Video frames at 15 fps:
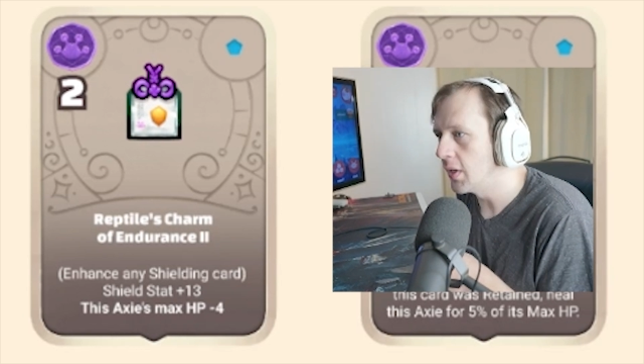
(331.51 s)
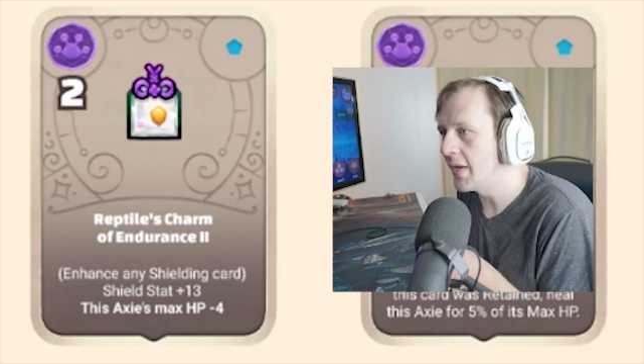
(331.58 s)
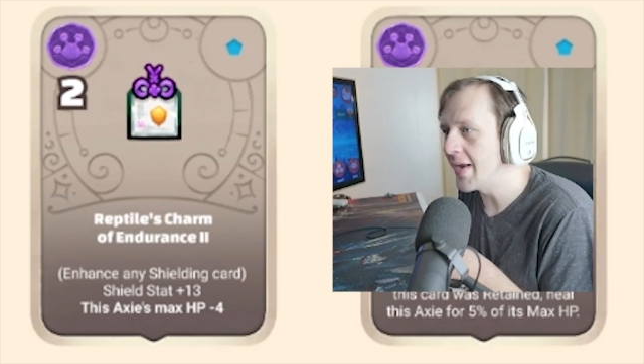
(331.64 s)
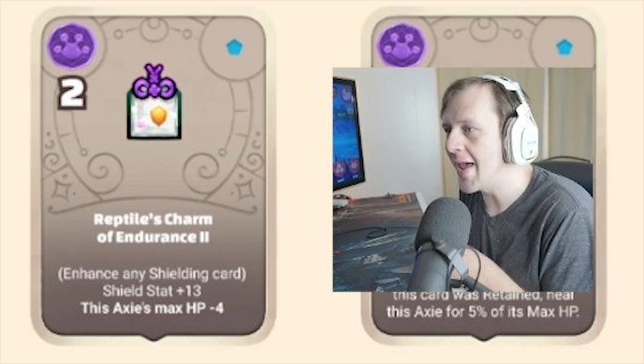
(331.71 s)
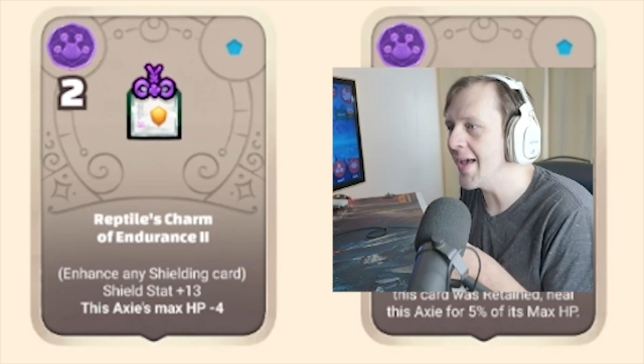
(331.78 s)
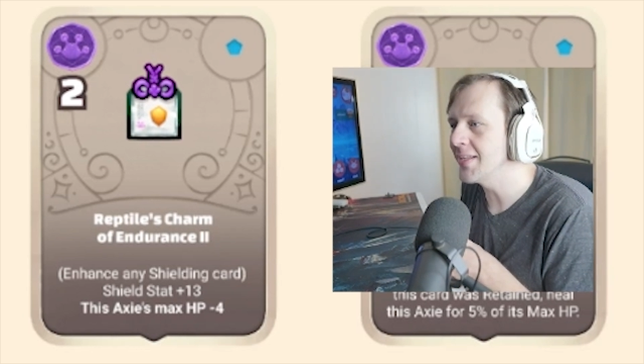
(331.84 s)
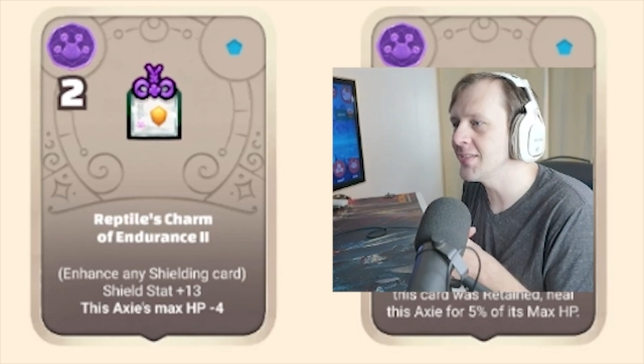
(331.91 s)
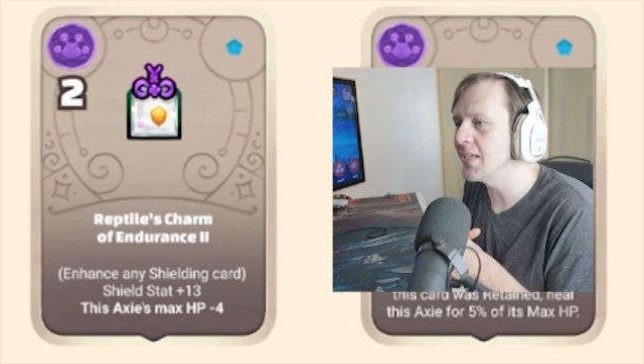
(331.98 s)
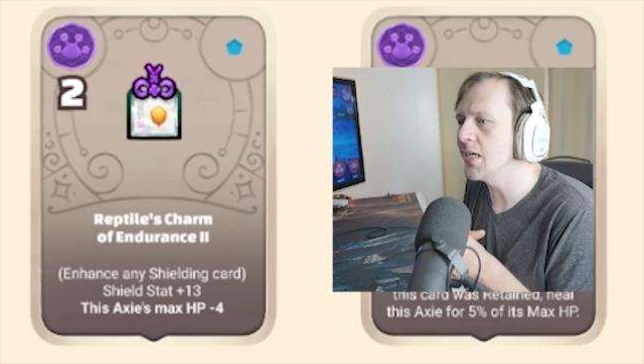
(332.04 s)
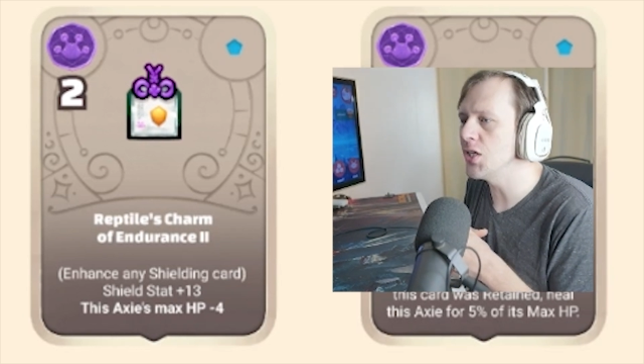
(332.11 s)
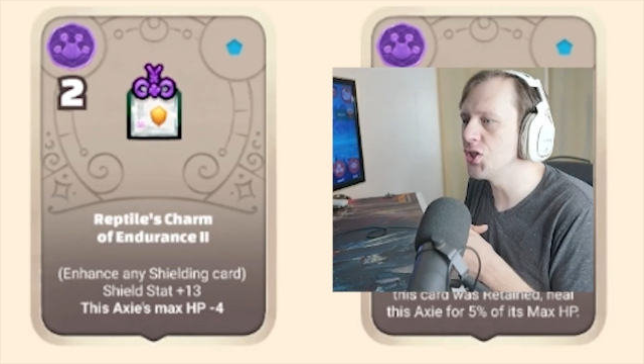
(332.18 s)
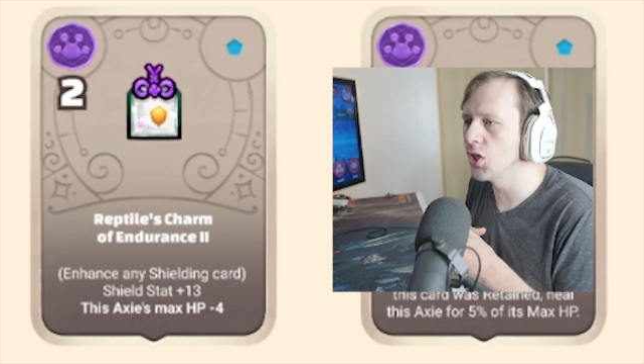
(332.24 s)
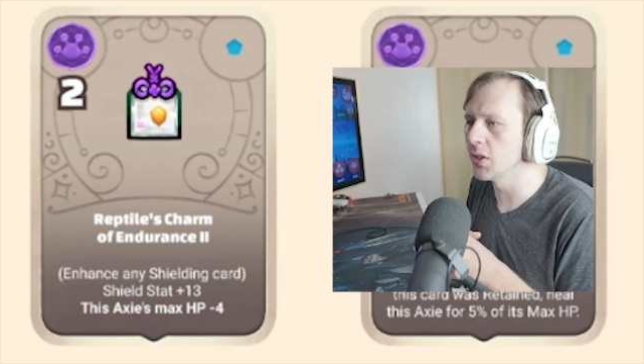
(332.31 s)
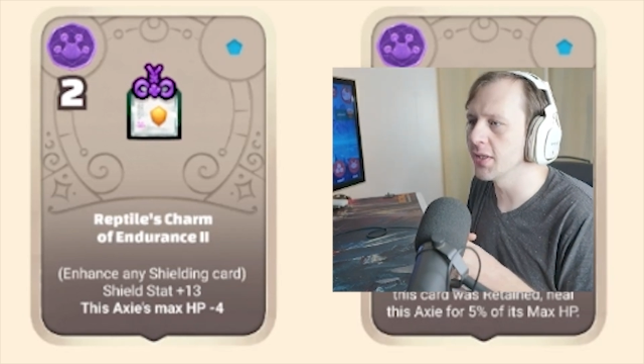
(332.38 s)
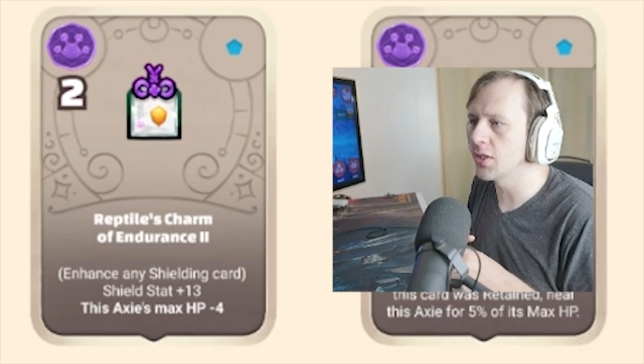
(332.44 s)
Enhance any
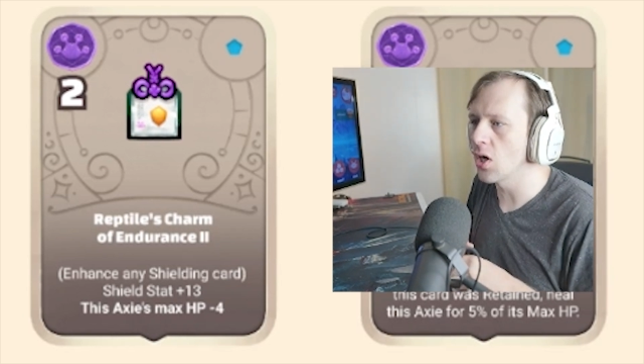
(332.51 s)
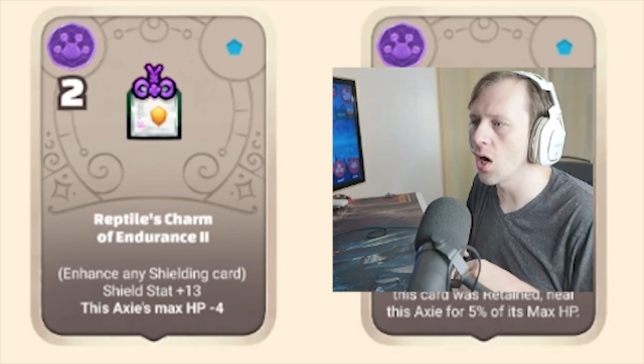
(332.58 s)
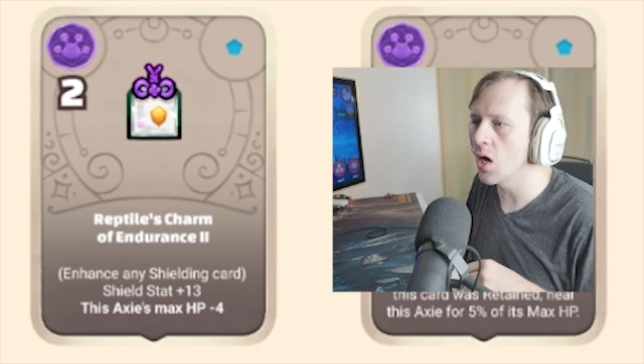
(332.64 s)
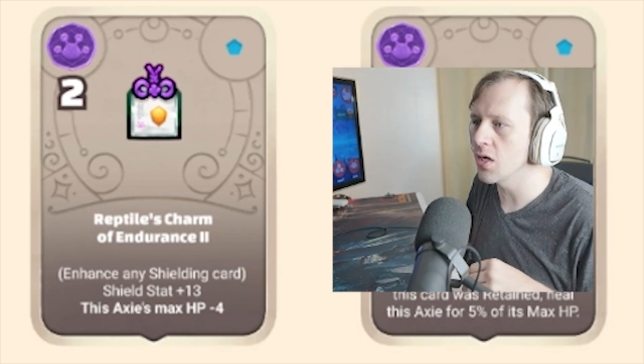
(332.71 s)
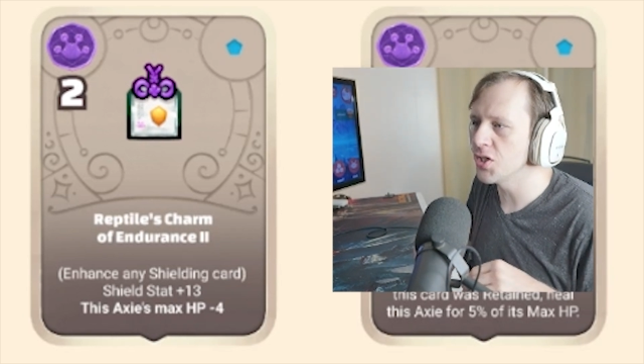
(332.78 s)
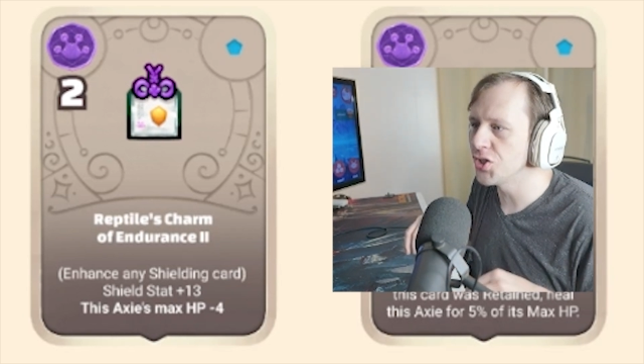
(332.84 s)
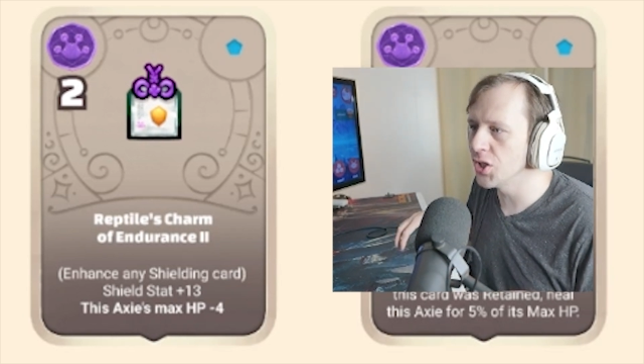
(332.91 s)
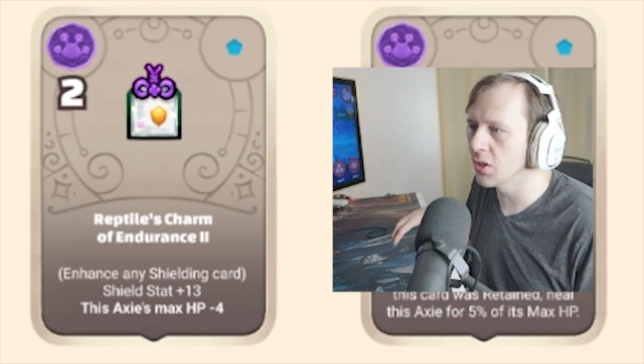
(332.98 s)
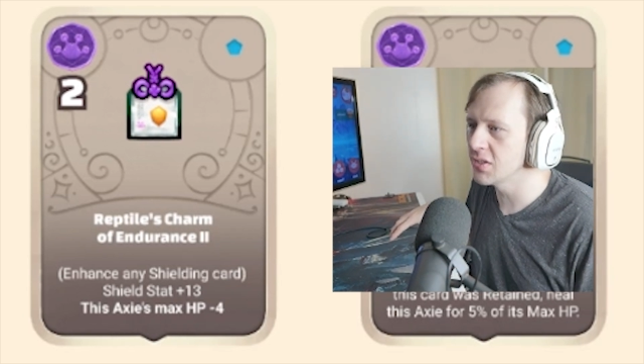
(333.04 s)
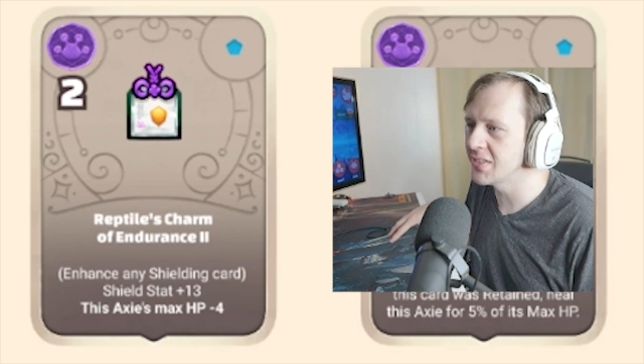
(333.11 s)
shielding card, shield